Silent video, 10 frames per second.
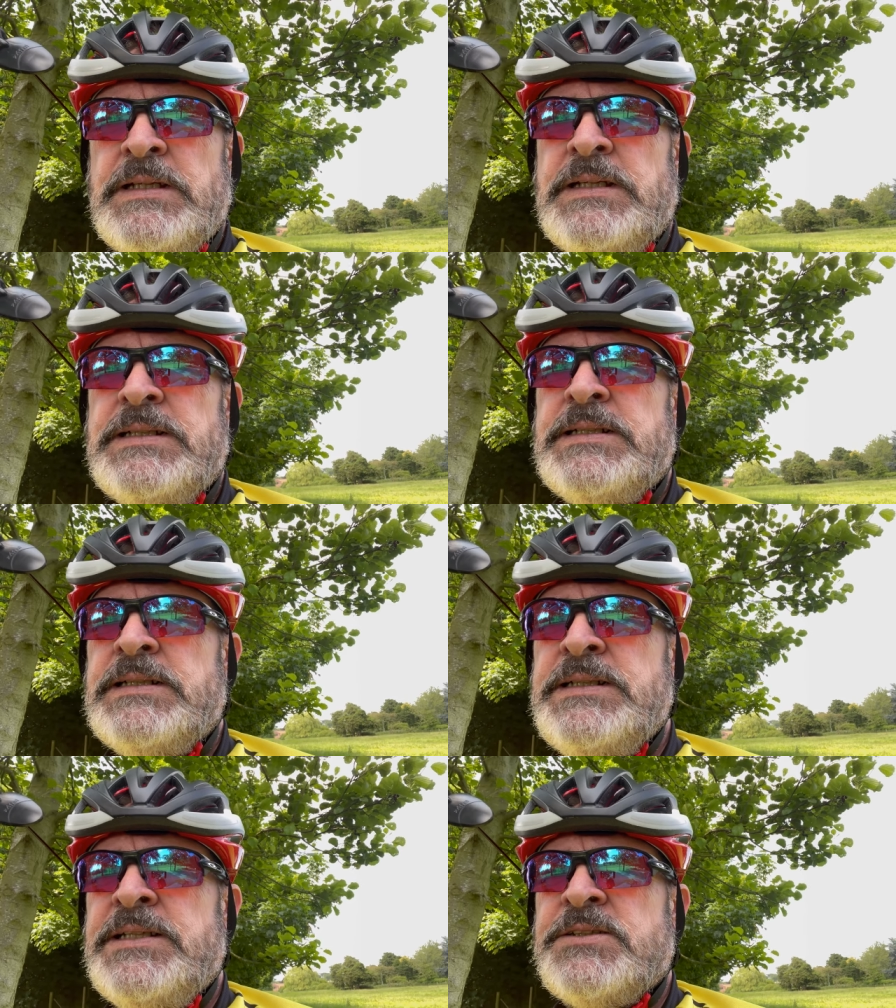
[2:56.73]
Uh,
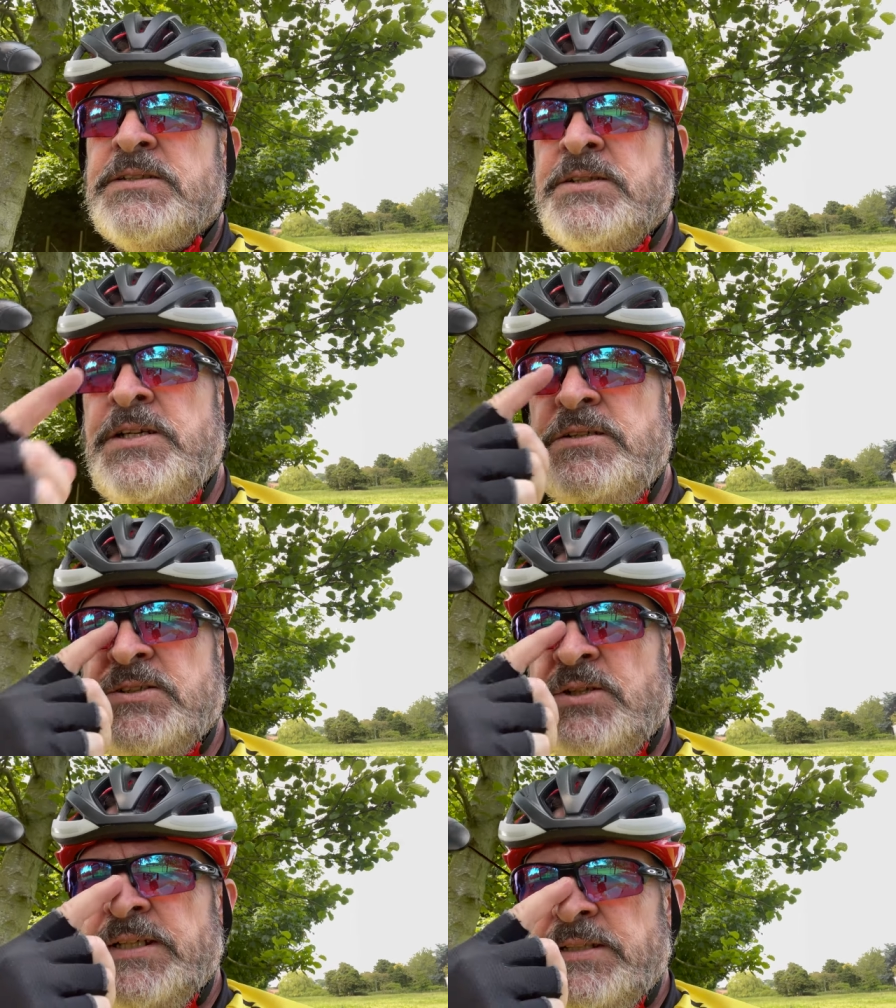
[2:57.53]
yeah, so the nose
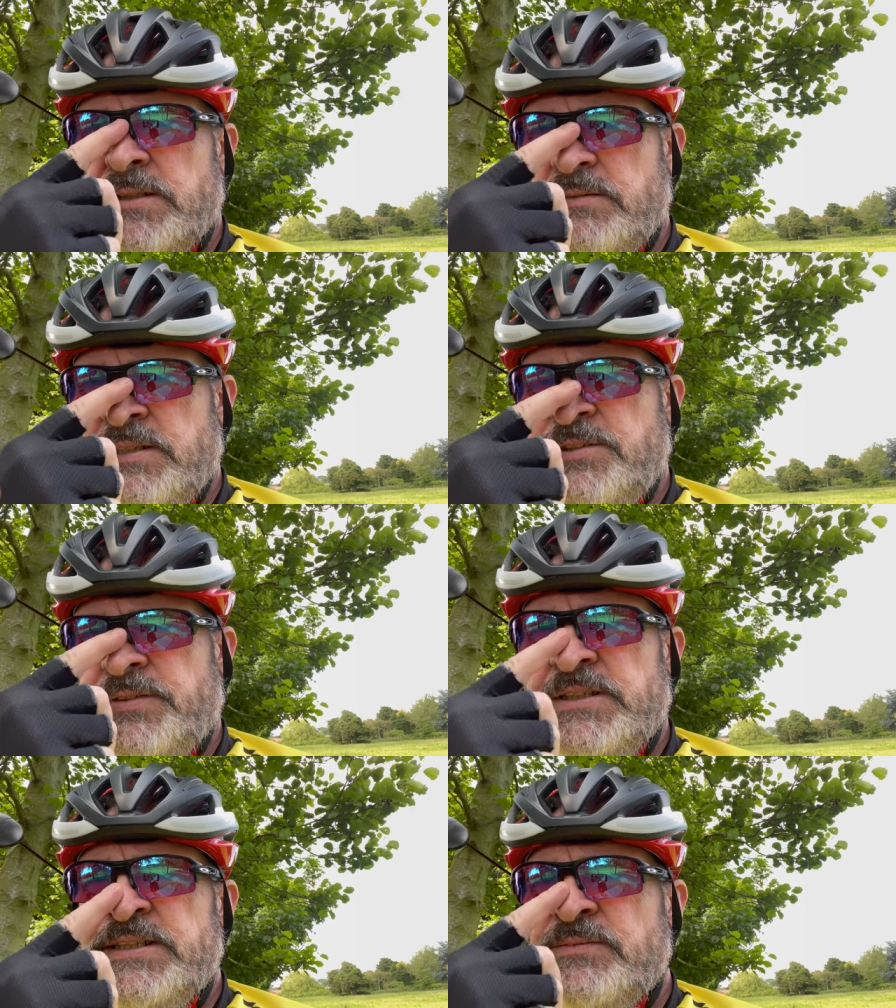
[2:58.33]
sockets is
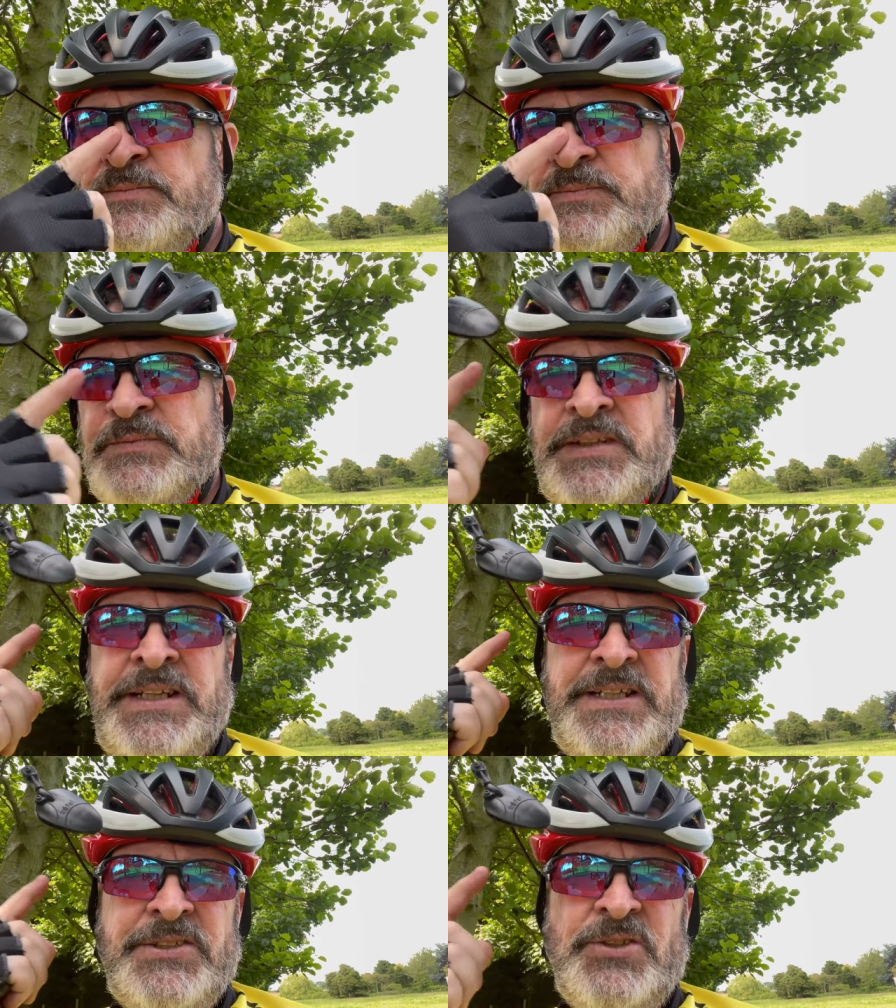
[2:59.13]
fine. The
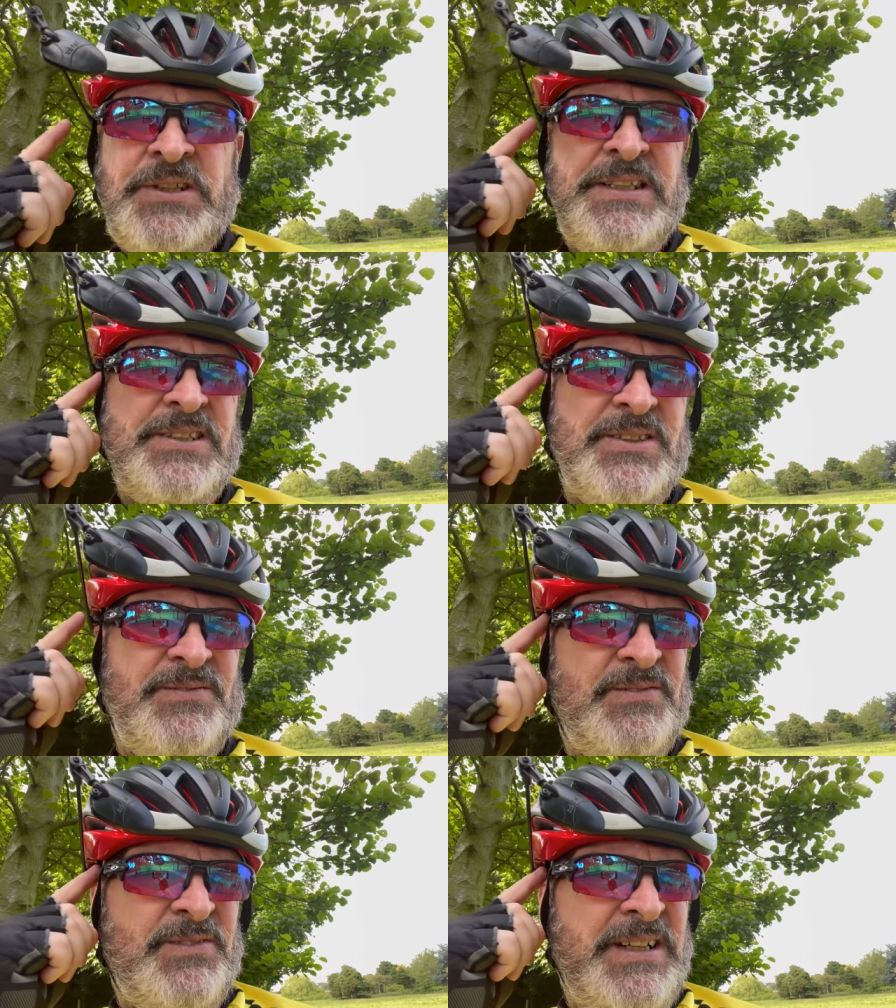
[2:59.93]
ear sockets,
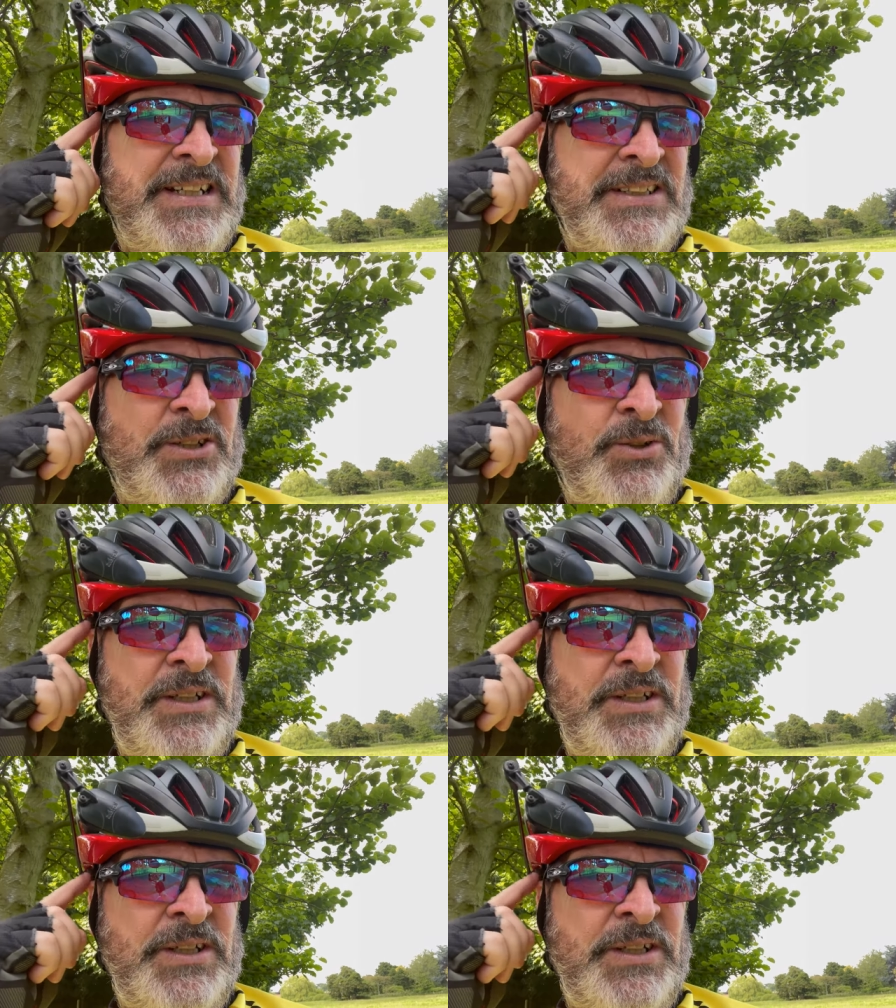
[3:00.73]
as they call